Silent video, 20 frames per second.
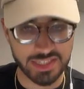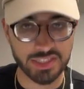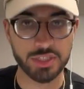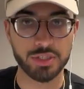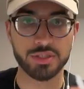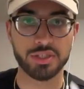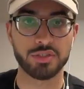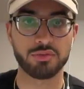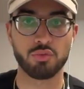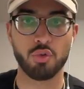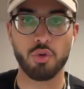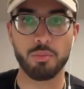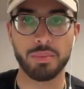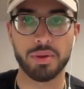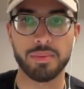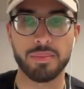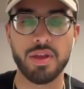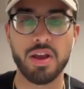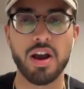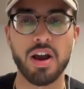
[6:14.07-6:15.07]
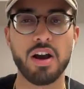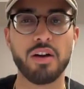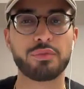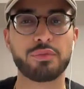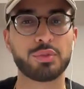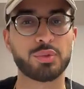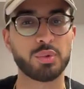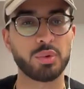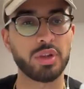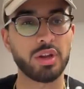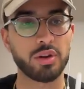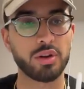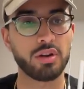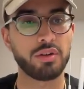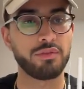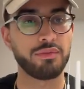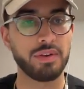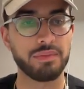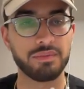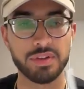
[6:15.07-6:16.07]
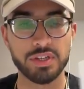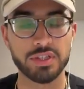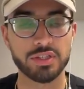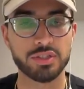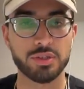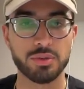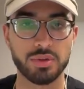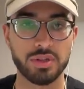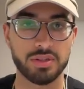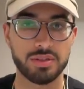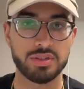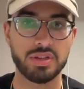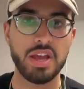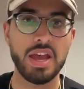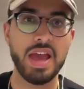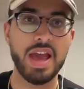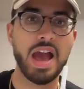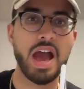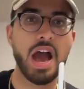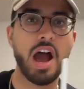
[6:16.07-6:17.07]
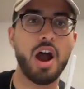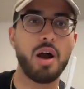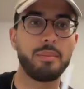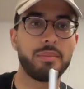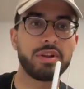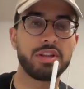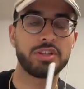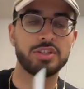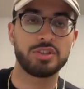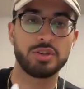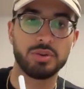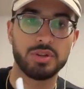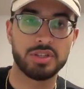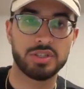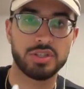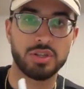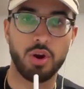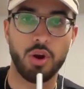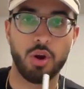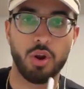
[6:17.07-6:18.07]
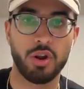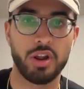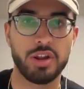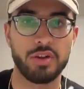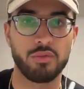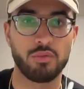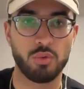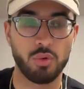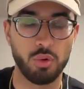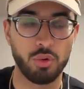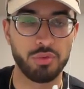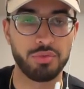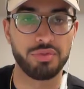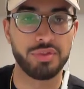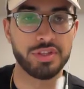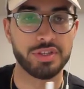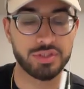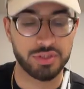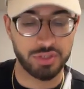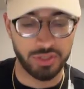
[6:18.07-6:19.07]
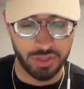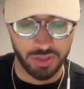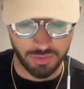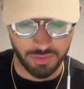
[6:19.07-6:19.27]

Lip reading: year's enrollment of 350 students. How many students are enrolled this year?